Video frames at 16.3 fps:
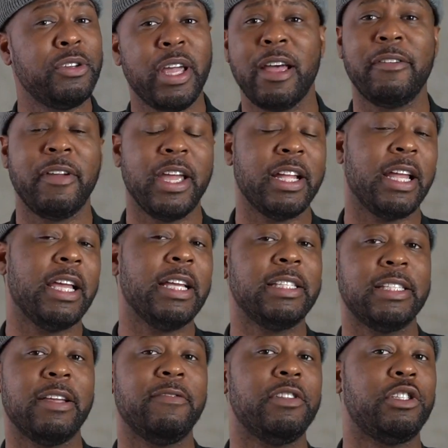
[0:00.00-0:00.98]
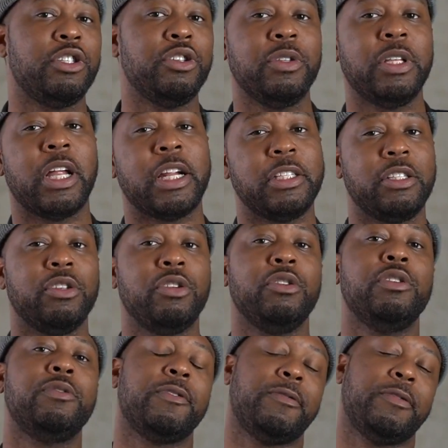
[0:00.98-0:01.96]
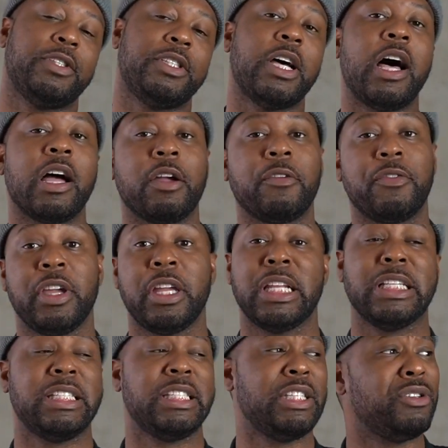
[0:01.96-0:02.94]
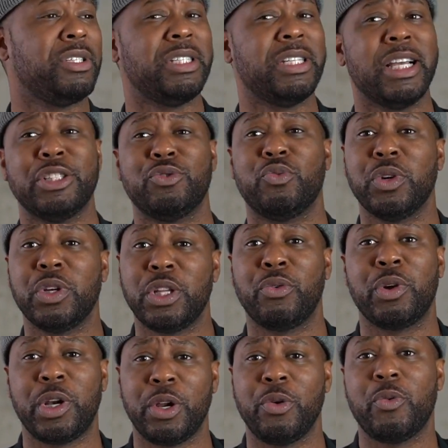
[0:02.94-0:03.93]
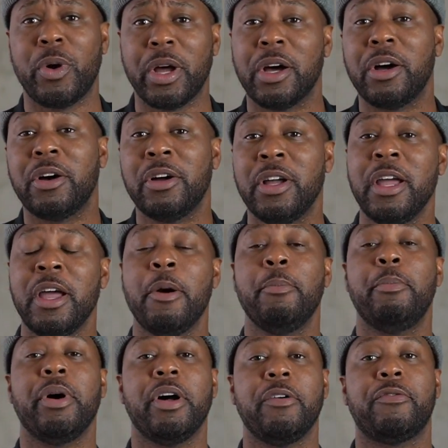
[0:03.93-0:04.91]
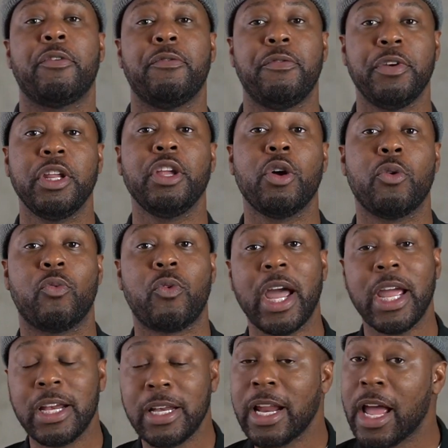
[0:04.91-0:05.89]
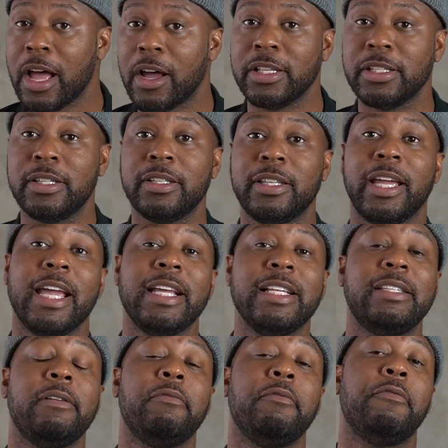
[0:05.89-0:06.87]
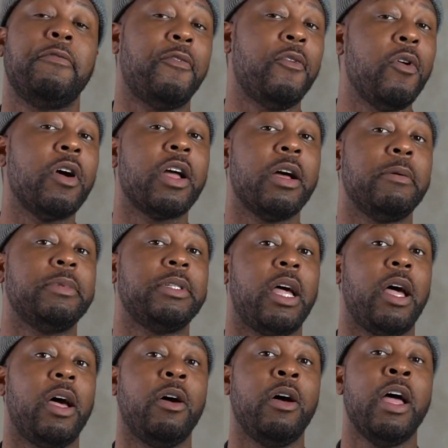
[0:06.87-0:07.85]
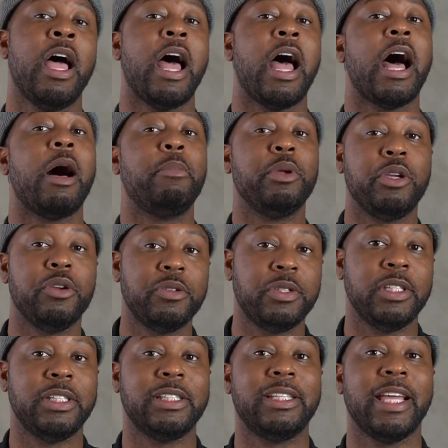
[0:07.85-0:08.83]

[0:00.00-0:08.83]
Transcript: have an a7 II that I still use for photography, and it still does really, really well. But for video right now, until the a7 IV comes out, I'll be using this